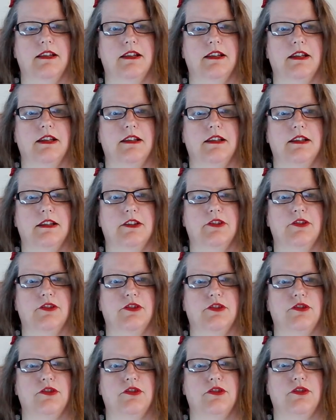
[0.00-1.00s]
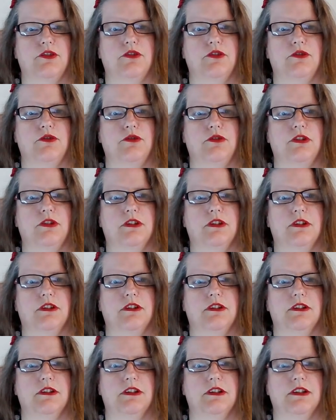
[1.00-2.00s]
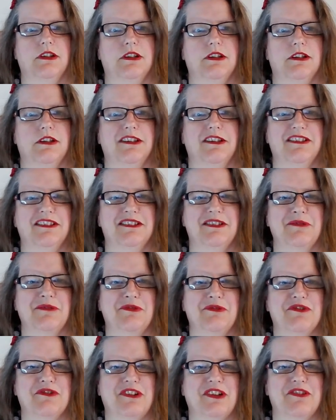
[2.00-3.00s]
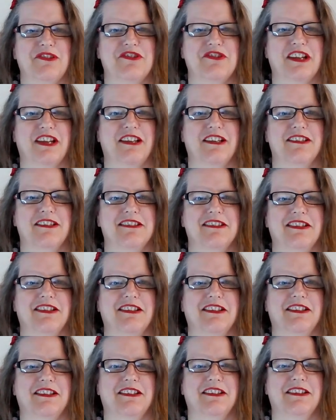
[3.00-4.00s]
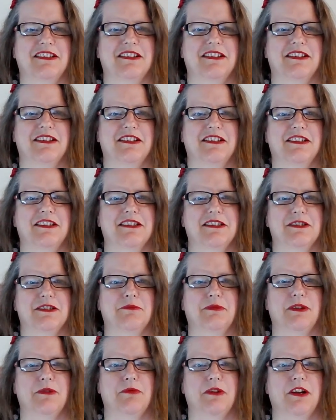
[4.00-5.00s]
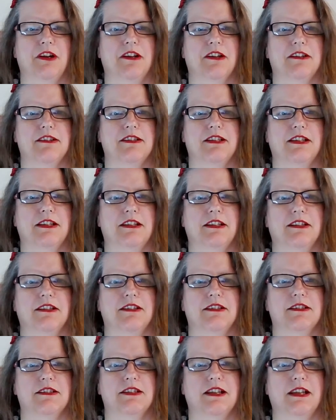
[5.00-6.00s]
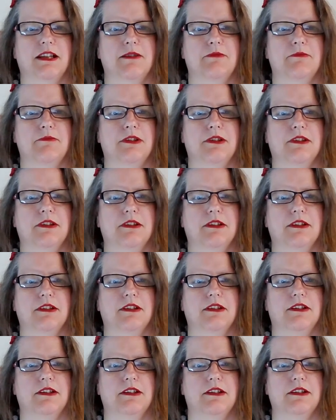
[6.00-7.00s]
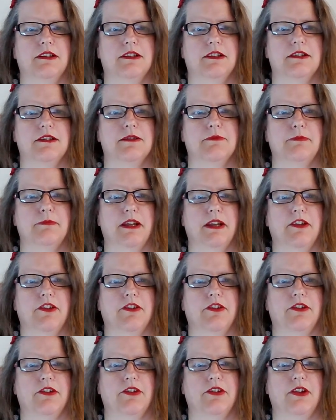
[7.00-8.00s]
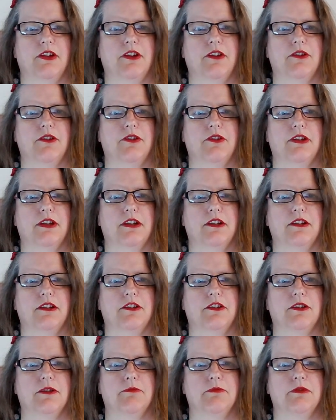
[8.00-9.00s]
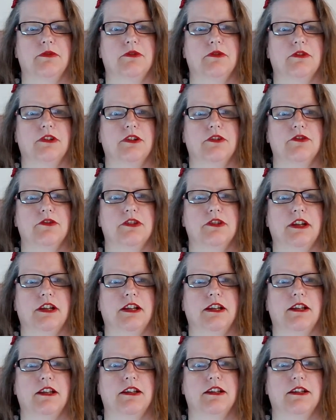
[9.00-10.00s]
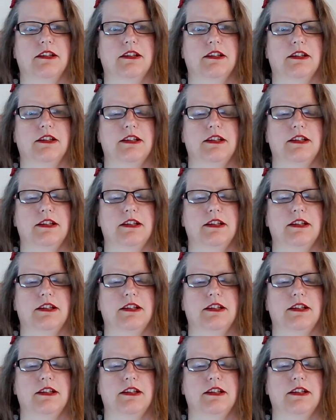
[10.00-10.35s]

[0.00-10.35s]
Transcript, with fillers: and then there's two double crochets to be worked in at the same space as those and the double crochet